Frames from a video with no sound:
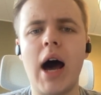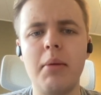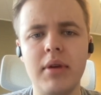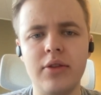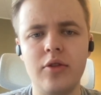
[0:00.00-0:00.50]

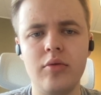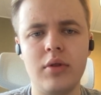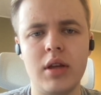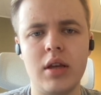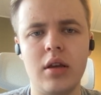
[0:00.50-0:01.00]
into
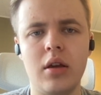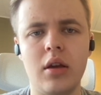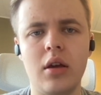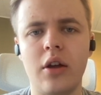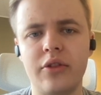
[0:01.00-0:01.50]
the
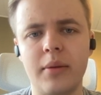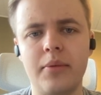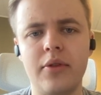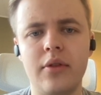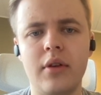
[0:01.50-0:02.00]

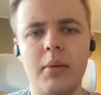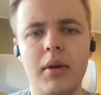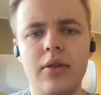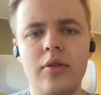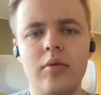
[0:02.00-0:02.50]
concepts. I'm
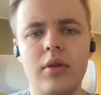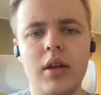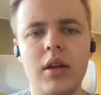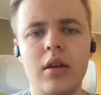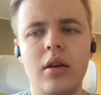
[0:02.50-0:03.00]
into
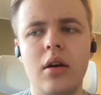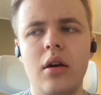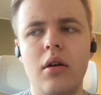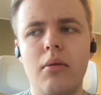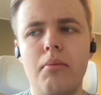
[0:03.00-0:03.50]
the
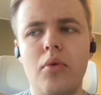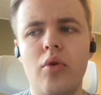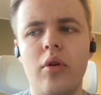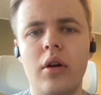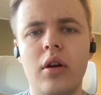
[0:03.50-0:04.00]

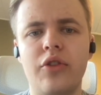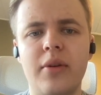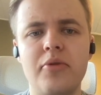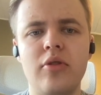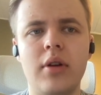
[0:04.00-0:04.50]
more
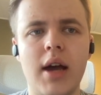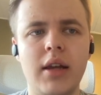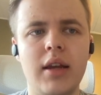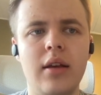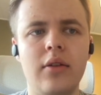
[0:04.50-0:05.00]
conceptual
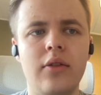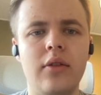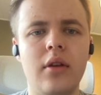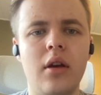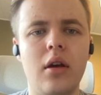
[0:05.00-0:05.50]
ideas
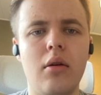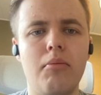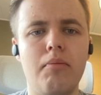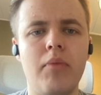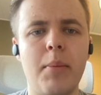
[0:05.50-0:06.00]

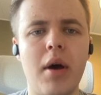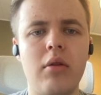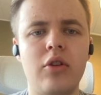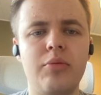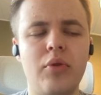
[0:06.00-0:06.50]
about
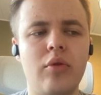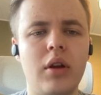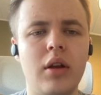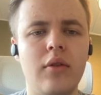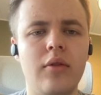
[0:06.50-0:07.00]

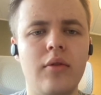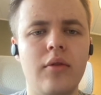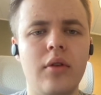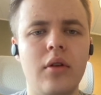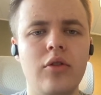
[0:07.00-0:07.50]
exploring,
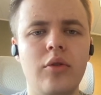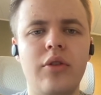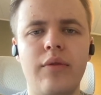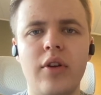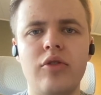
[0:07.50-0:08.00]

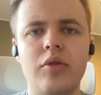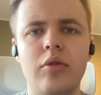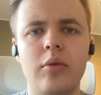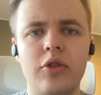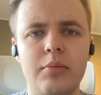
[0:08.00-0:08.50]
using fiction to
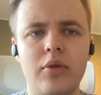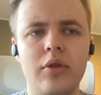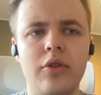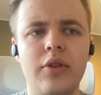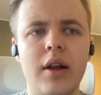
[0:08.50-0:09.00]
explore
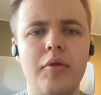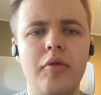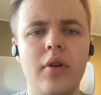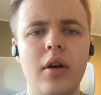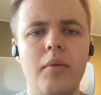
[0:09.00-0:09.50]
yourself,
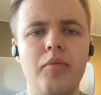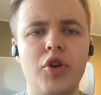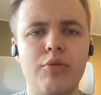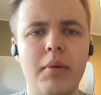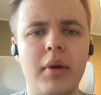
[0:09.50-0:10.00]

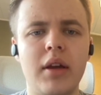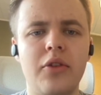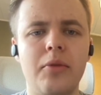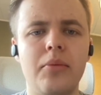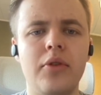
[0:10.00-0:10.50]
coping
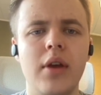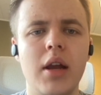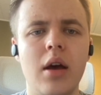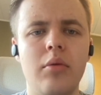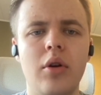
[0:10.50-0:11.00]
mechanisms, and
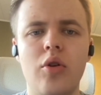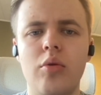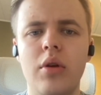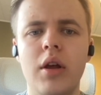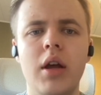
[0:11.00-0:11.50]
now the
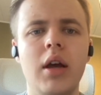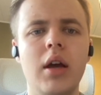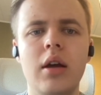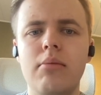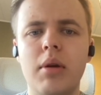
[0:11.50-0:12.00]
whole
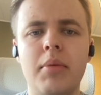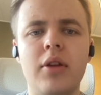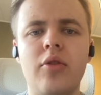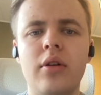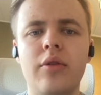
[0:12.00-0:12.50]
maybe
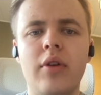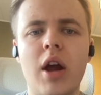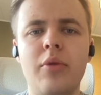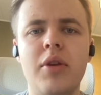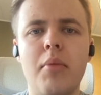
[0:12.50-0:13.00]
try to figure
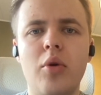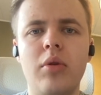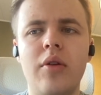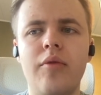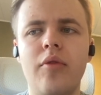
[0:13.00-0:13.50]
out the
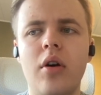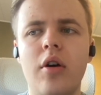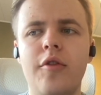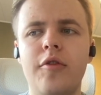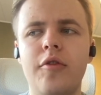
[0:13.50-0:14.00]
motive
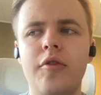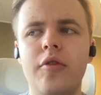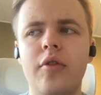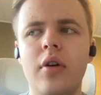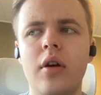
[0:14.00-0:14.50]
of
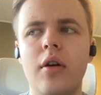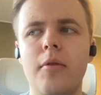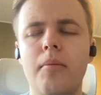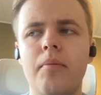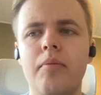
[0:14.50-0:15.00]

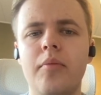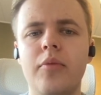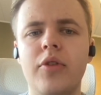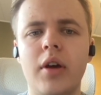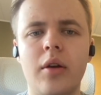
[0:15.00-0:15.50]

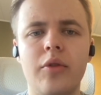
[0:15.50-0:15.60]
Sakaro's